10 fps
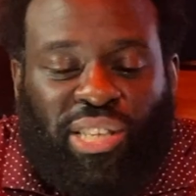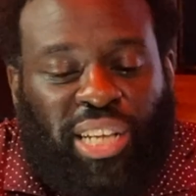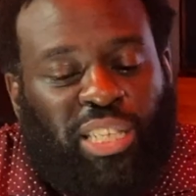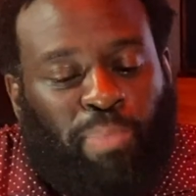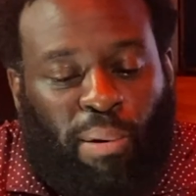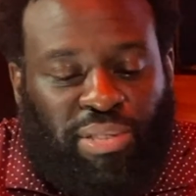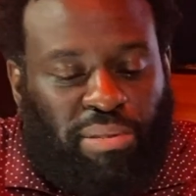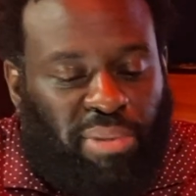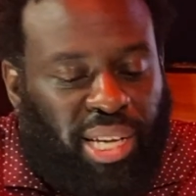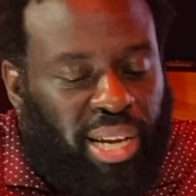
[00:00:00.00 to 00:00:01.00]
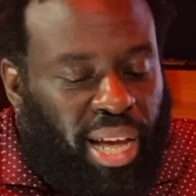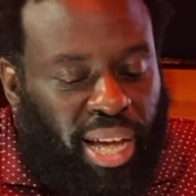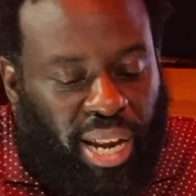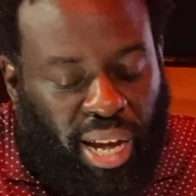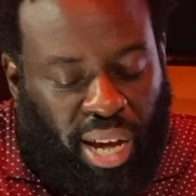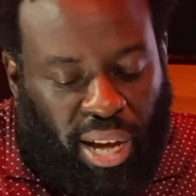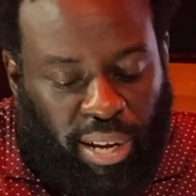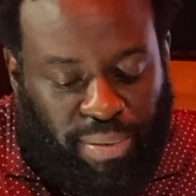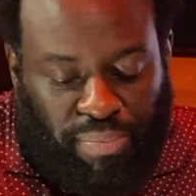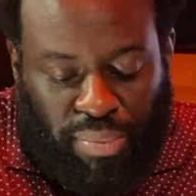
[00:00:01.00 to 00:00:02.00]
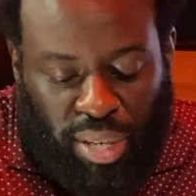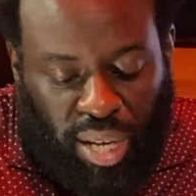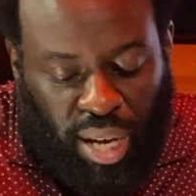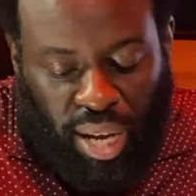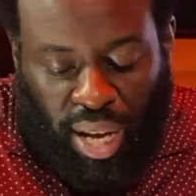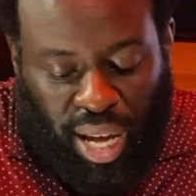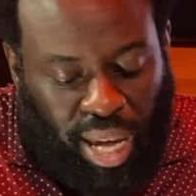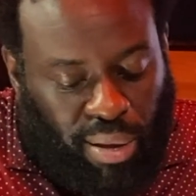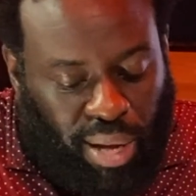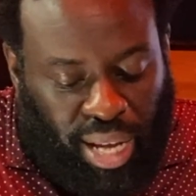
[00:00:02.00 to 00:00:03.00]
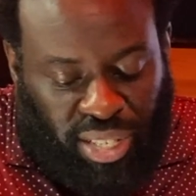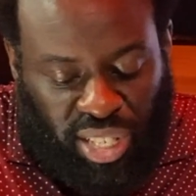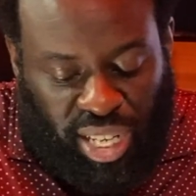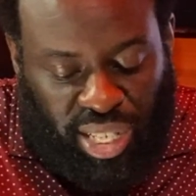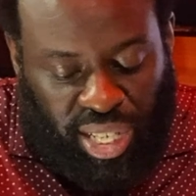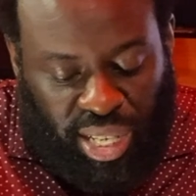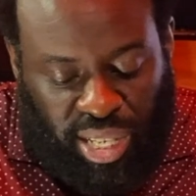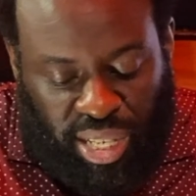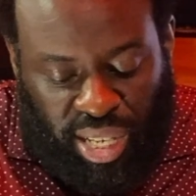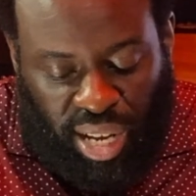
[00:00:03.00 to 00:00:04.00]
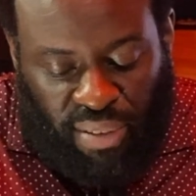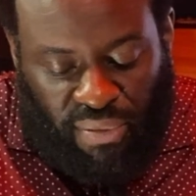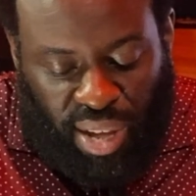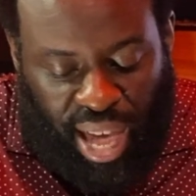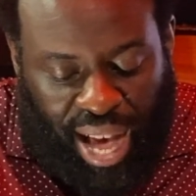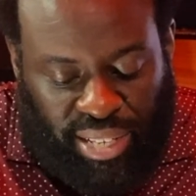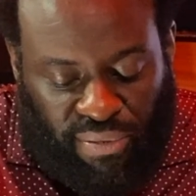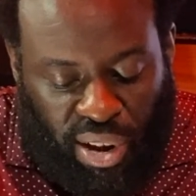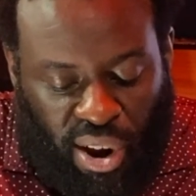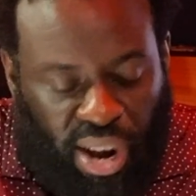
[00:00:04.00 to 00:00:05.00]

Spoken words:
It spoke to me, and it's just, it has a very